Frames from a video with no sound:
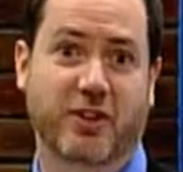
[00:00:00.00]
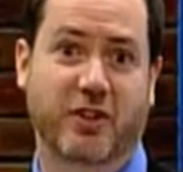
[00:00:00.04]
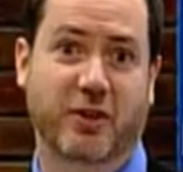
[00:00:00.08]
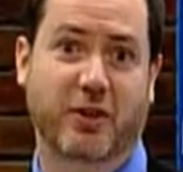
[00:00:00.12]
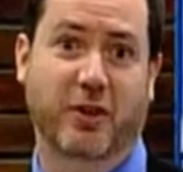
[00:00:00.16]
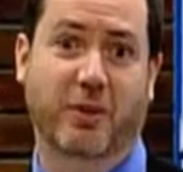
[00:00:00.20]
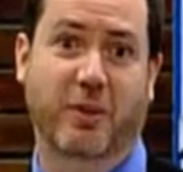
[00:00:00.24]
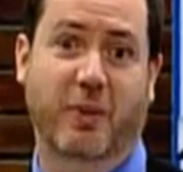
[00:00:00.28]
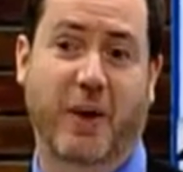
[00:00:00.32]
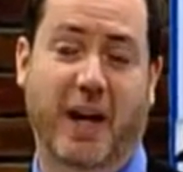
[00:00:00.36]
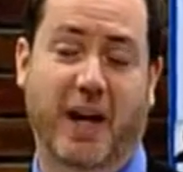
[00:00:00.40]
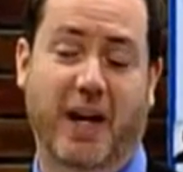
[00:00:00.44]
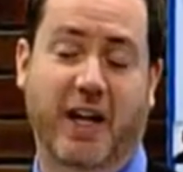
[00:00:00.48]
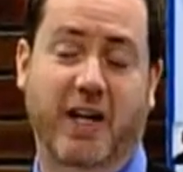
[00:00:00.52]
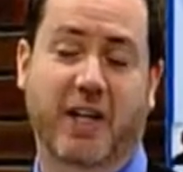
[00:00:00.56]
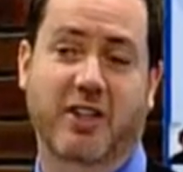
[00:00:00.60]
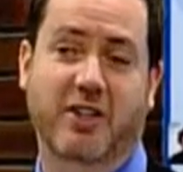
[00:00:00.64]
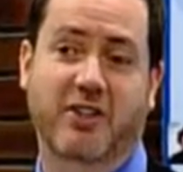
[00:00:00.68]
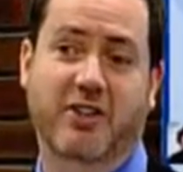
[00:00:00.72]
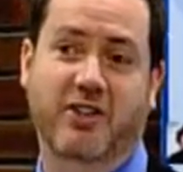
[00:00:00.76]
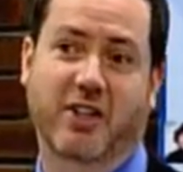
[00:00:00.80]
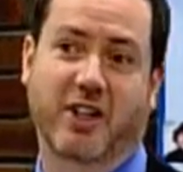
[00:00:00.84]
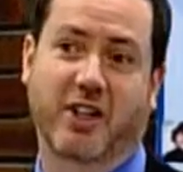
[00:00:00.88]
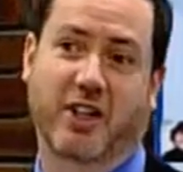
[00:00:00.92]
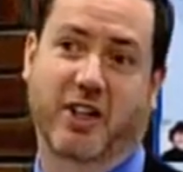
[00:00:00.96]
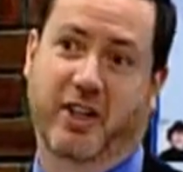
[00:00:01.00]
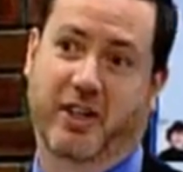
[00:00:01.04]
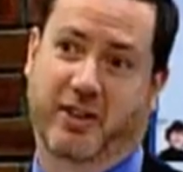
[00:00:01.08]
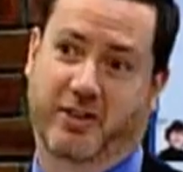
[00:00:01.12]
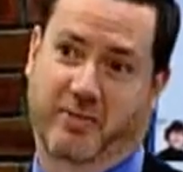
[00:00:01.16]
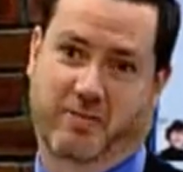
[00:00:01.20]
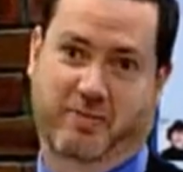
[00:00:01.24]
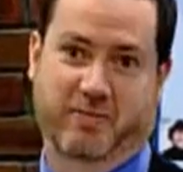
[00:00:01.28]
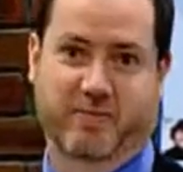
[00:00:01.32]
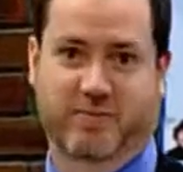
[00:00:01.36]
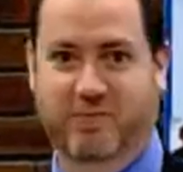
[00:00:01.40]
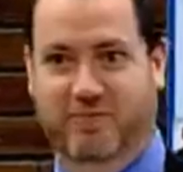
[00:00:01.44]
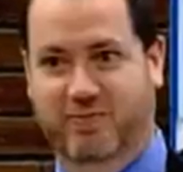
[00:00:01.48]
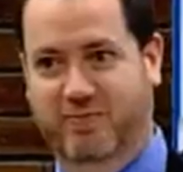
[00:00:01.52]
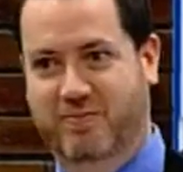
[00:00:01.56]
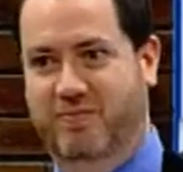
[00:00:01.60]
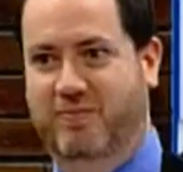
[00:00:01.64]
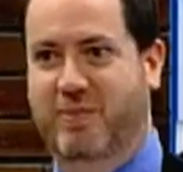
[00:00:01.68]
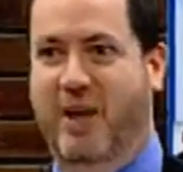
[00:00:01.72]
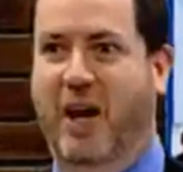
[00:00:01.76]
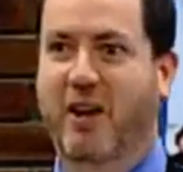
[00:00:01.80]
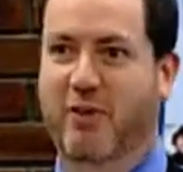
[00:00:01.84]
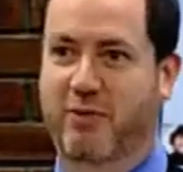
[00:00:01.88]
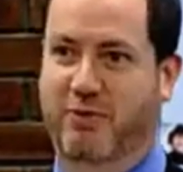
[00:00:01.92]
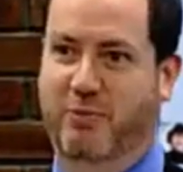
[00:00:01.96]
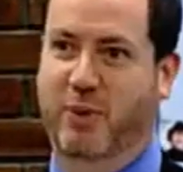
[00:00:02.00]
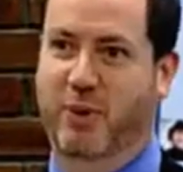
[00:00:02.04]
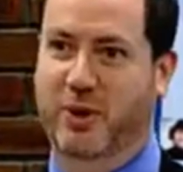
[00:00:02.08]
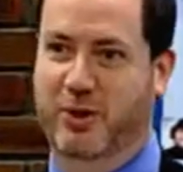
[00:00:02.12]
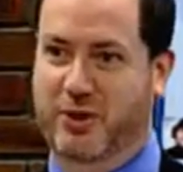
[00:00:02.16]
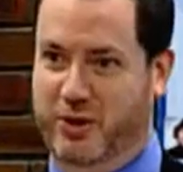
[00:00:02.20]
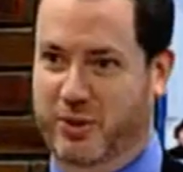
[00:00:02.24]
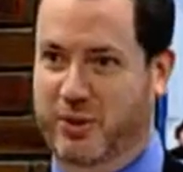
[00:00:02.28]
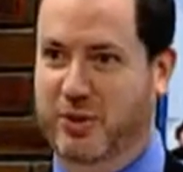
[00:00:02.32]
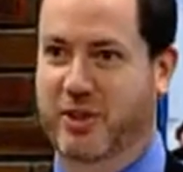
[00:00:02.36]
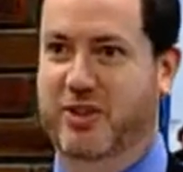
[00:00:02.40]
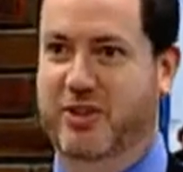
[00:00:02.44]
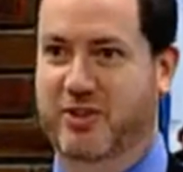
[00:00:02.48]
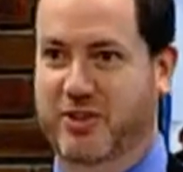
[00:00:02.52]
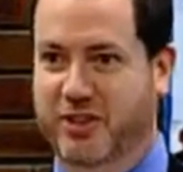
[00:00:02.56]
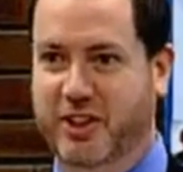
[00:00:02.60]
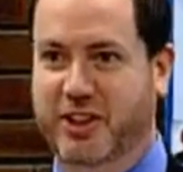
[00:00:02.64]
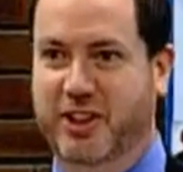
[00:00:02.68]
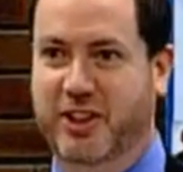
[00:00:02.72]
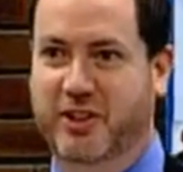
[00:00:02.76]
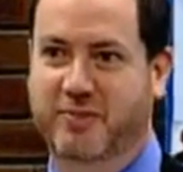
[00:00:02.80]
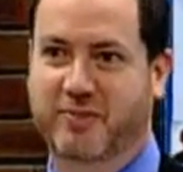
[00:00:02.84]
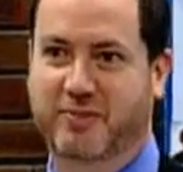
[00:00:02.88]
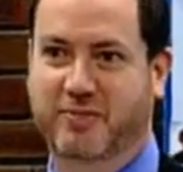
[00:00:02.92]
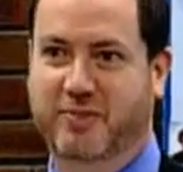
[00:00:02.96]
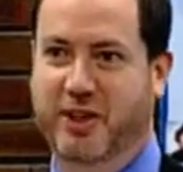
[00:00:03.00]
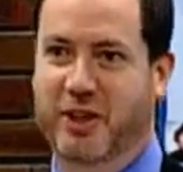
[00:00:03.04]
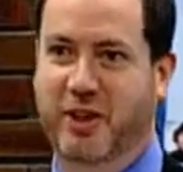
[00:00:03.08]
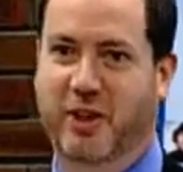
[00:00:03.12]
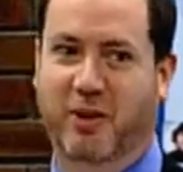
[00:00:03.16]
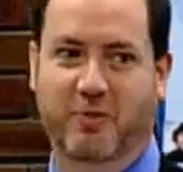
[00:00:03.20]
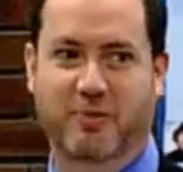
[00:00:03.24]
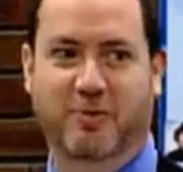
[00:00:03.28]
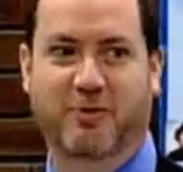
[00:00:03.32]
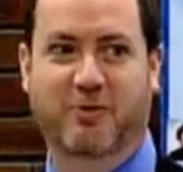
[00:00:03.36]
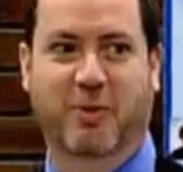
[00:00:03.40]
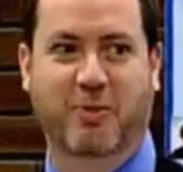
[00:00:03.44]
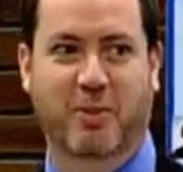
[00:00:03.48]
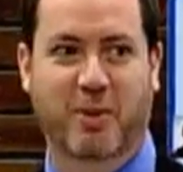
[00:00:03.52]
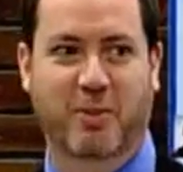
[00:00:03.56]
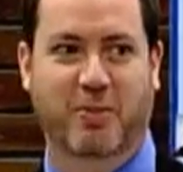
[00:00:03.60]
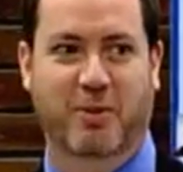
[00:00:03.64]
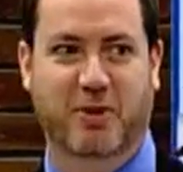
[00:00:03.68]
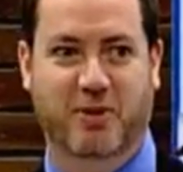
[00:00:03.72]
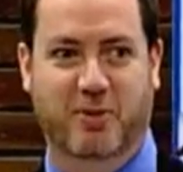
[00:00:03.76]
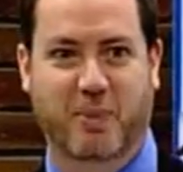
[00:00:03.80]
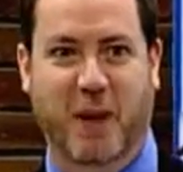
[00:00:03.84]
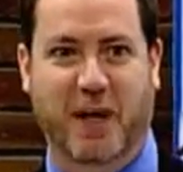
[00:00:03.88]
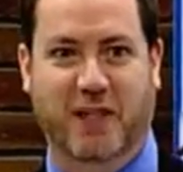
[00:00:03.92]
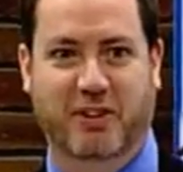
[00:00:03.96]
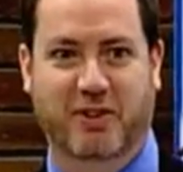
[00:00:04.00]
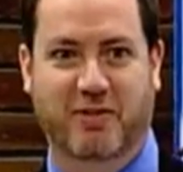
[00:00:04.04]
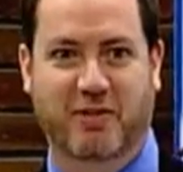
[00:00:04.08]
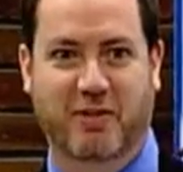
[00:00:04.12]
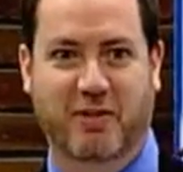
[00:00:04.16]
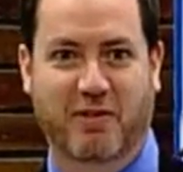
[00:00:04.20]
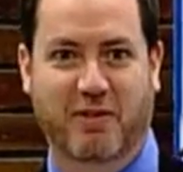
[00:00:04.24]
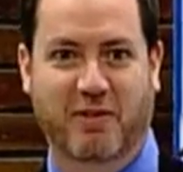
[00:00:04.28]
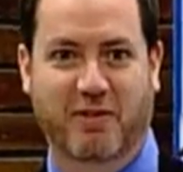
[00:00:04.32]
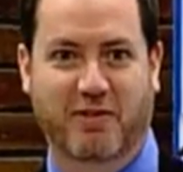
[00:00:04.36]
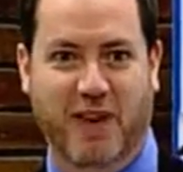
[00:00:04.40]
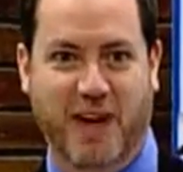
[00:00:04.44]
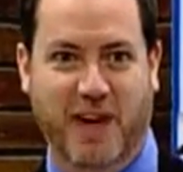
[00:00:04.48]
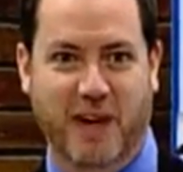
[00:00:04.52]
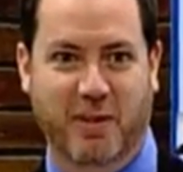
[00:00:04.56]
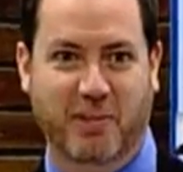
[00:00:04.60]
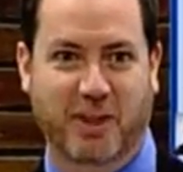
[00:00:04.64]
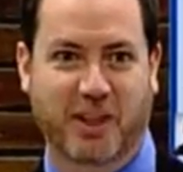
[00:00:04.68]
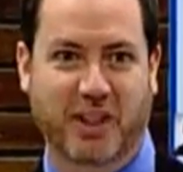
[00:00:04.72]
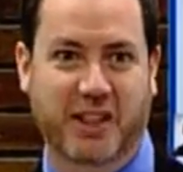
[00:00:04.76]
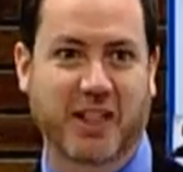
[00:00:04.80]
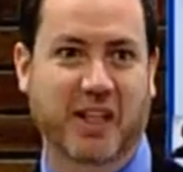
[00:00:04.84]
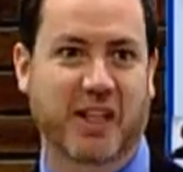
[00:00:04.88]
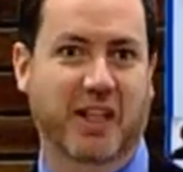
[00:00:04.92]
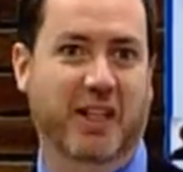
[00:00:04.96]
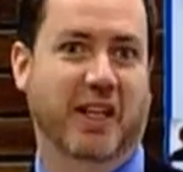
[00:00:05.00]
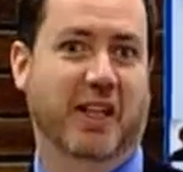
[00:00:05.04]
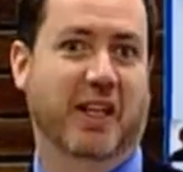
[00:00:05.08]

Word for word: who has unfortuitously, you know, from the perspective of the family,